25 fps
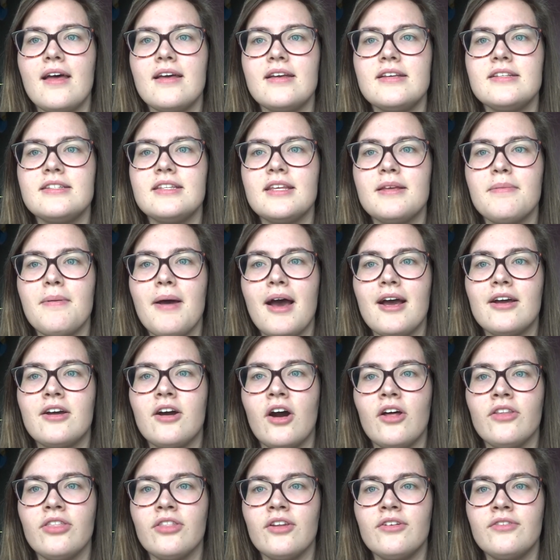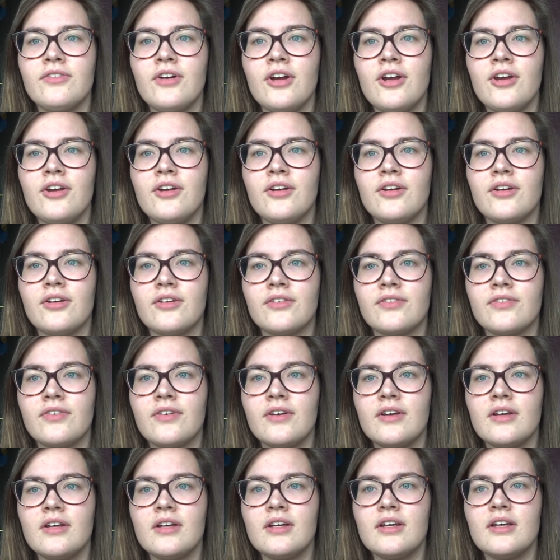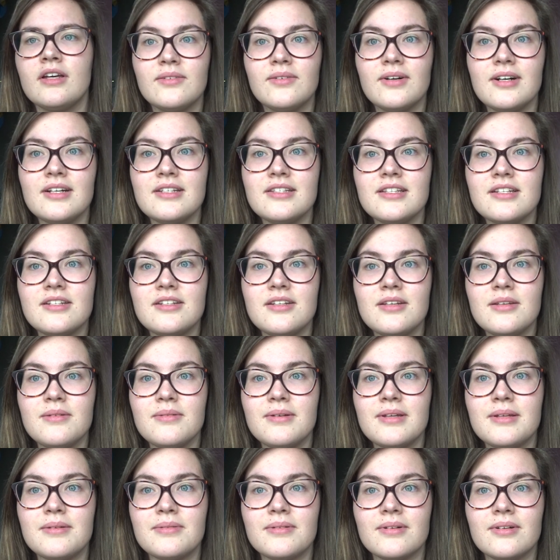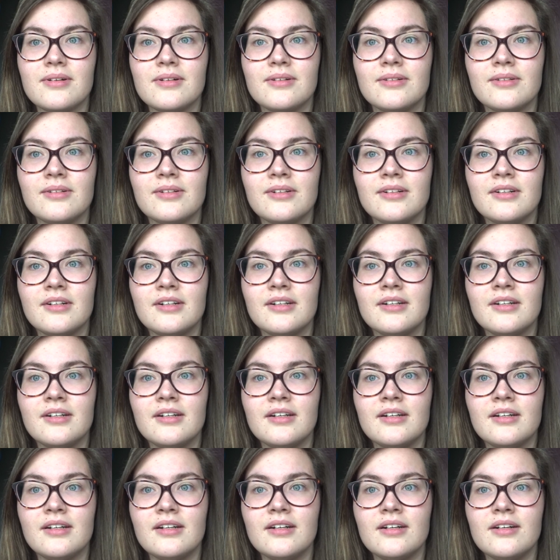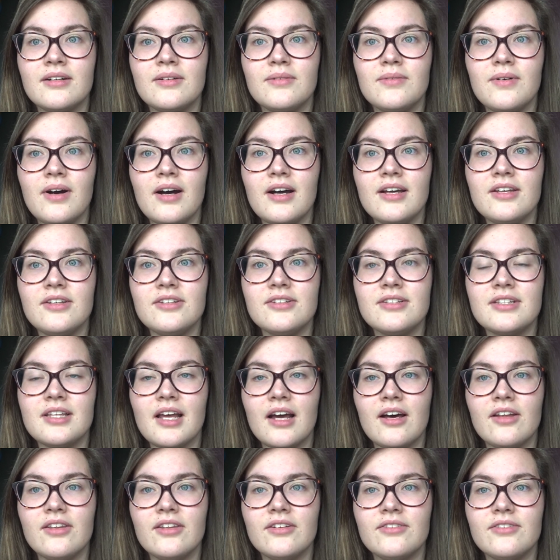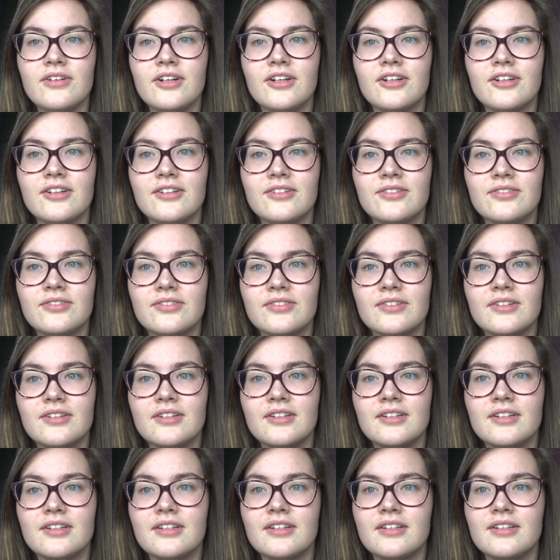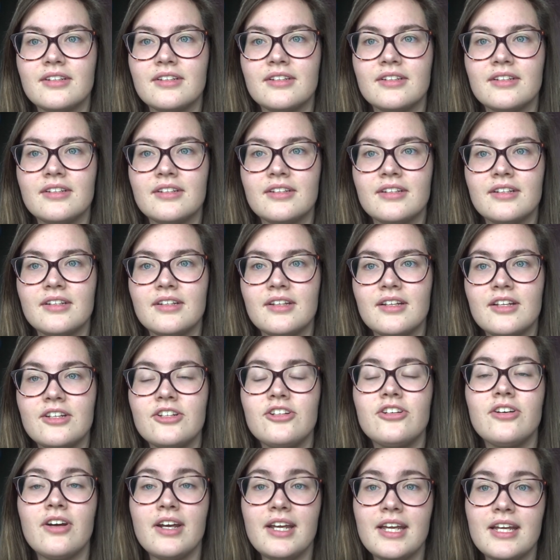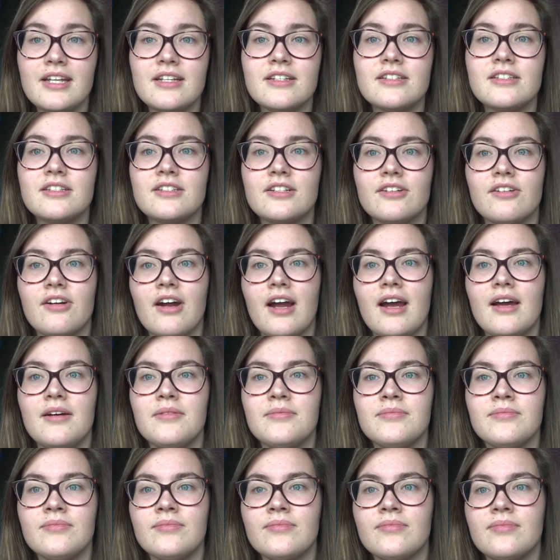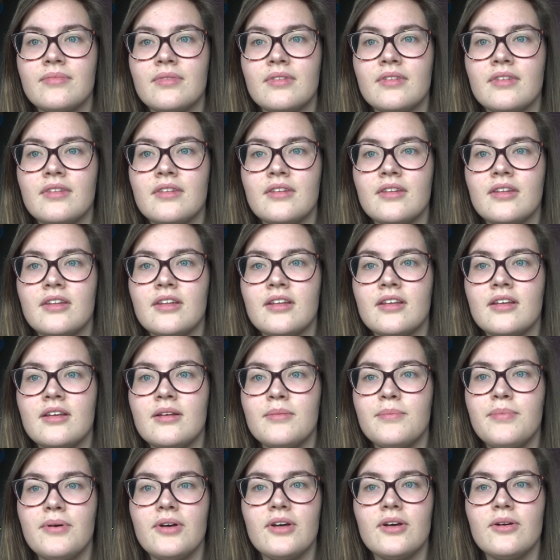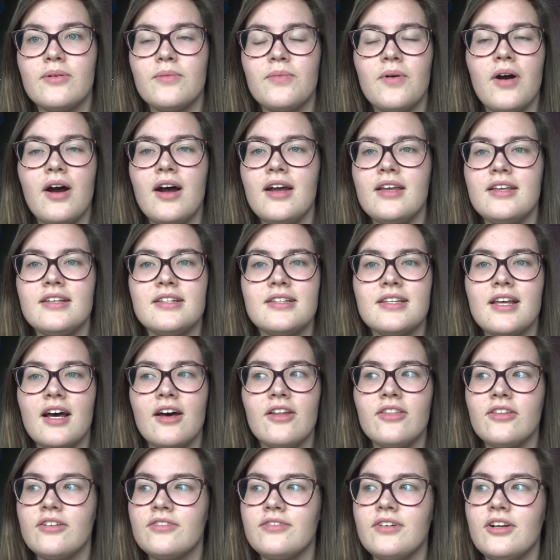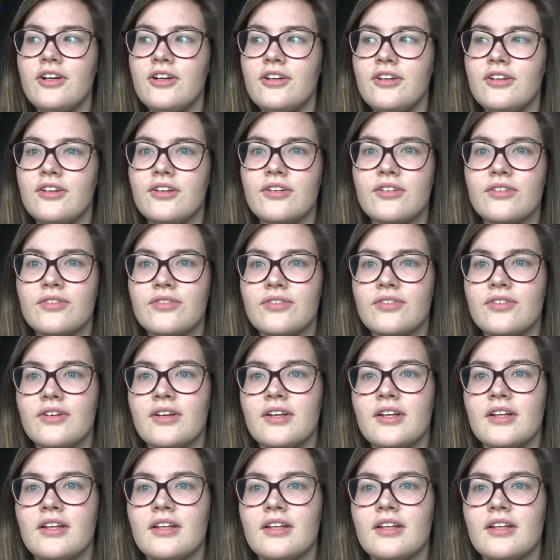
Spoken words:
Is he back on the roof? Why is there two people? Why are you sat on the roof? Great Instagram, but why are you sat on the roof?